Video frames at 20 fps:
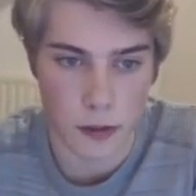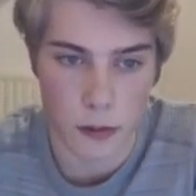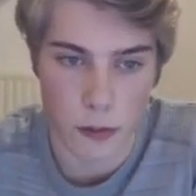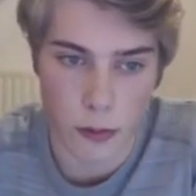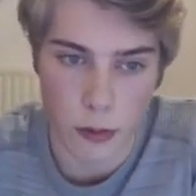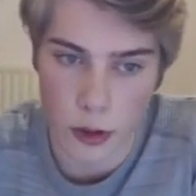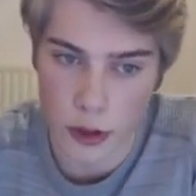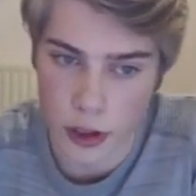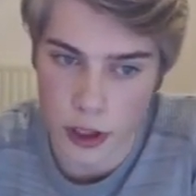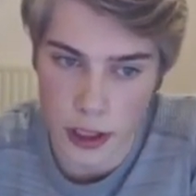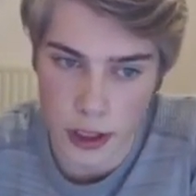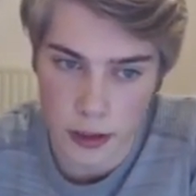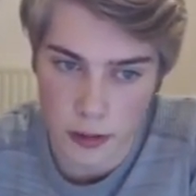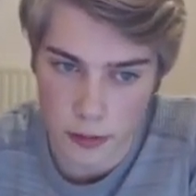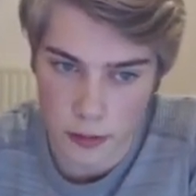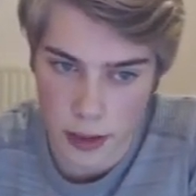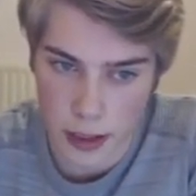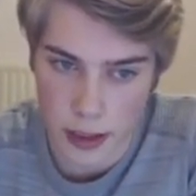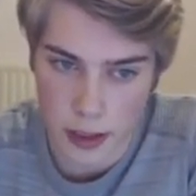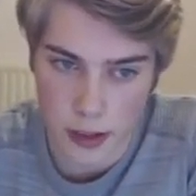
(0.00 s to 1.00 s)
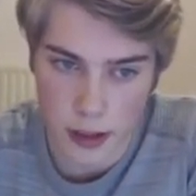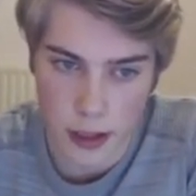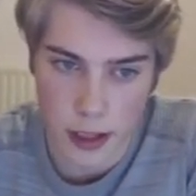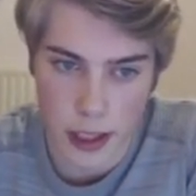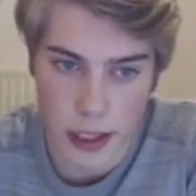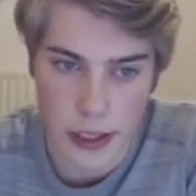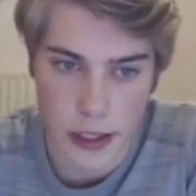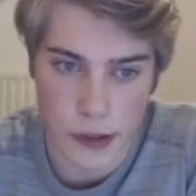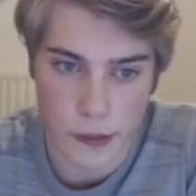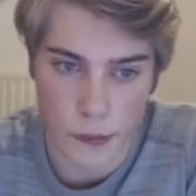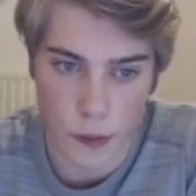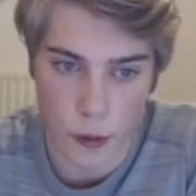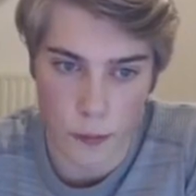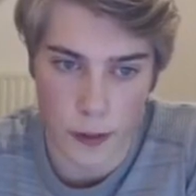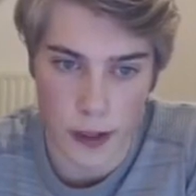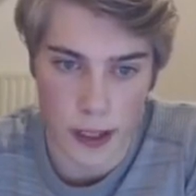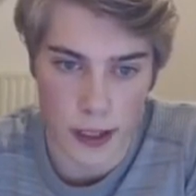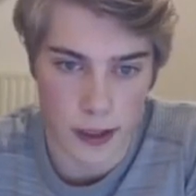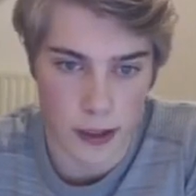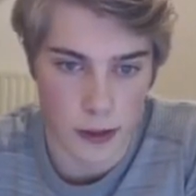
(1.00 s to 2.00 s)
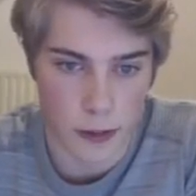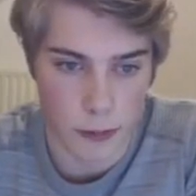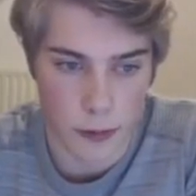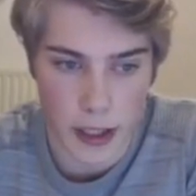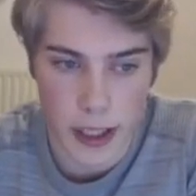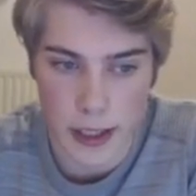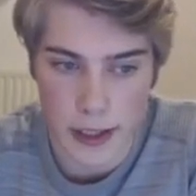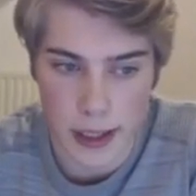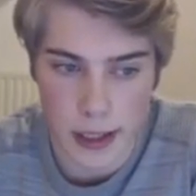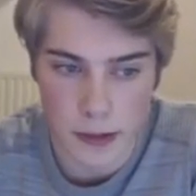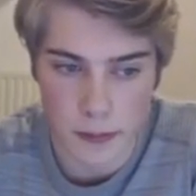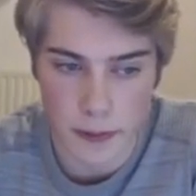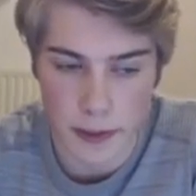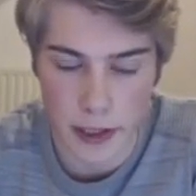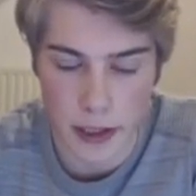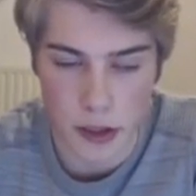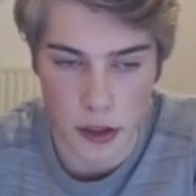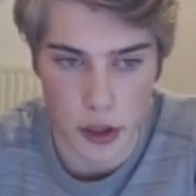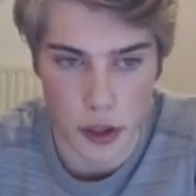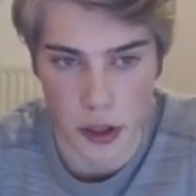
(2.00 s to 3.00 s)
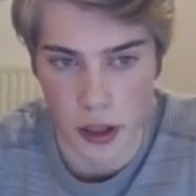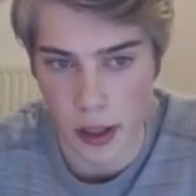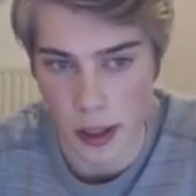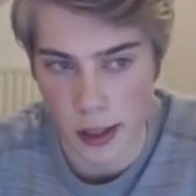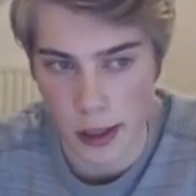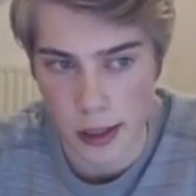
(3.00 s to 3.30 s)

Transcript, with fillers: rook g3, king h4 back, we get this position,